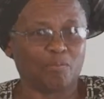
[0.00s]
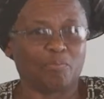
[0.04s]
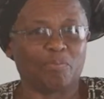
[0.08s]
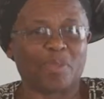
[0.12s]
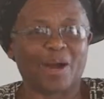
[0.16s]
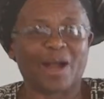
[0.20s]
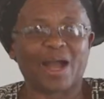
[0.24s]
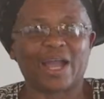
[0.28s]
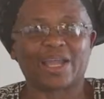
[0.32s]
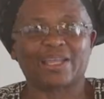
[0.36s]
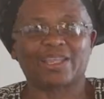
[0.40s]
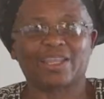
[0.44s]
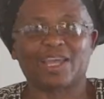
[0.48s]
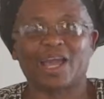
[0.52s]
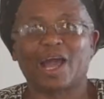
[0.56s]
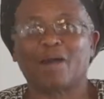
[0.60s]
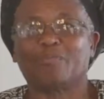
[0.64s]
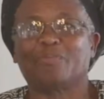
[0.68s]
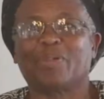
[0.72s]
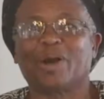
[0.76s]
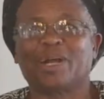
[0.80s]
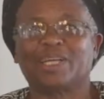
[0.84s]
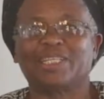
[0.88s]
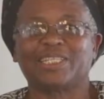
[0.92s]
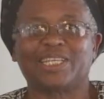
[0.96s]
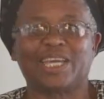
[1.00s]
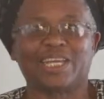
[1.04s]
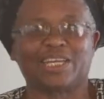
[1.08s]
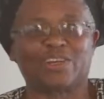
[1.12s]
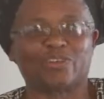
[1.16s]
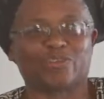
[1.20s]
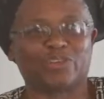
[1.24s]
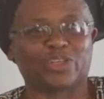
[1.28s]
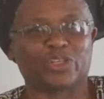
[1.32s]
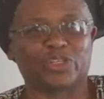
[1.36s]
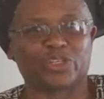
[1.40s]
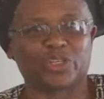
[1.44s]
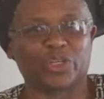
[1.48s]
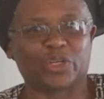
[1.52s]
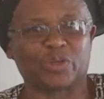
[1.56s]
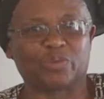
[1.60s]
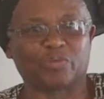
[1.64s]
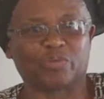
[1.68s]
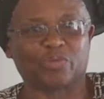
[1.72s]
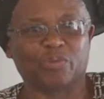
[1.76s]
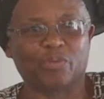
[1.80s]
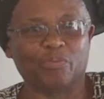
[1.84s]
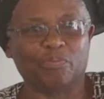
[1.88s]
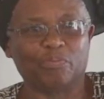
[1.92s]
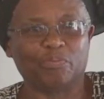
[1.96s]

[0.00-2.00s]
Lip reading: by the apartheid regime.